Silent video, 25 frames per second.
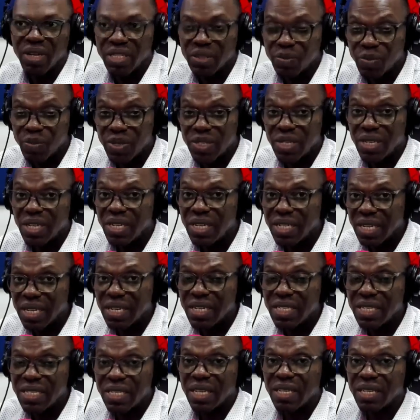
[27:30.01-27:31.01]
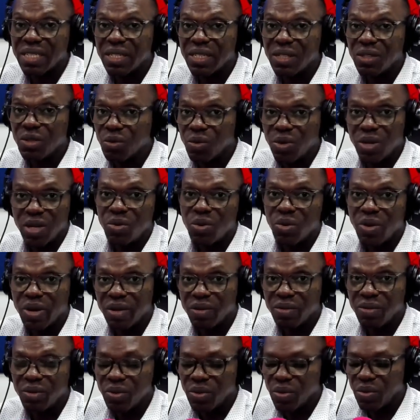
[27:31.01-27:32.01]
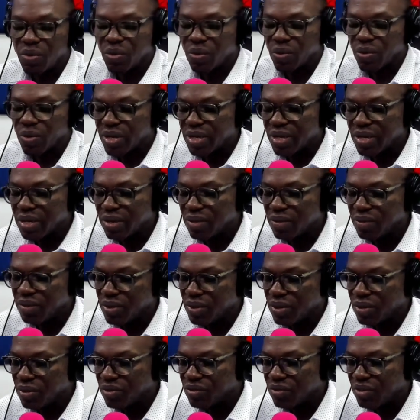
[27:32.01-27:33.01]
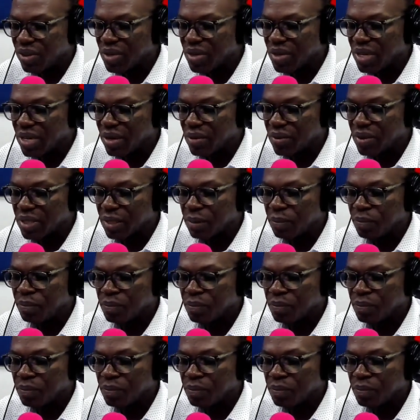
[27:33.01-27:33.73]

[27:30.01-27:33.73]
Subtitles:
especially certain sections where you are already familiar with.